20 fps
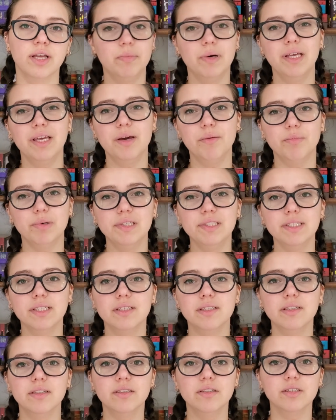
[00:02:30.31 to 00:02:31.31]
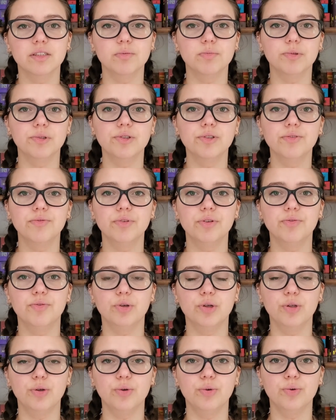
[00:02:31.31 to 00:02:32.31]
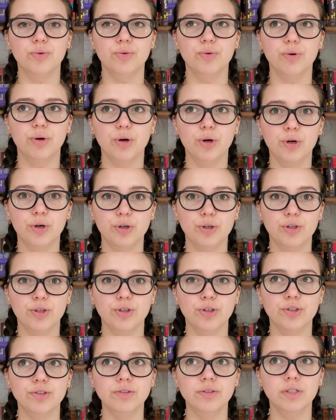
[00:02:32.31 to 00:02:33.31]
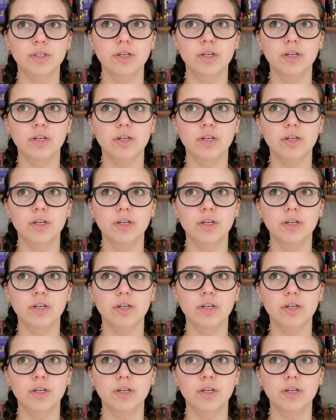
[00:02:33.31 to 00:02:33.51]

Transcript: But yeah, basically in this book we follow her